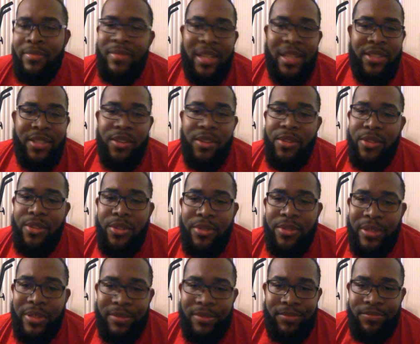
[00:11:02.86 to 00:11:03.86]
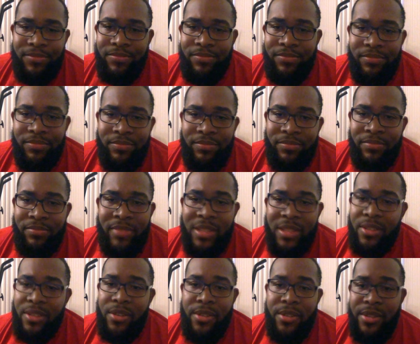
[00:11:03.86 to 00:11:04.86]
That's all they're doing.
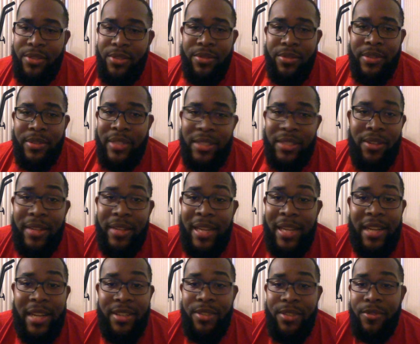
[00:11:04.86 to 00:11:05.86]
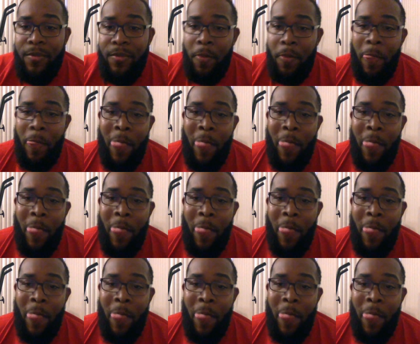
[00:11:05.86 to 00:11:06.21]
That's all they're doing. That's all they got to do.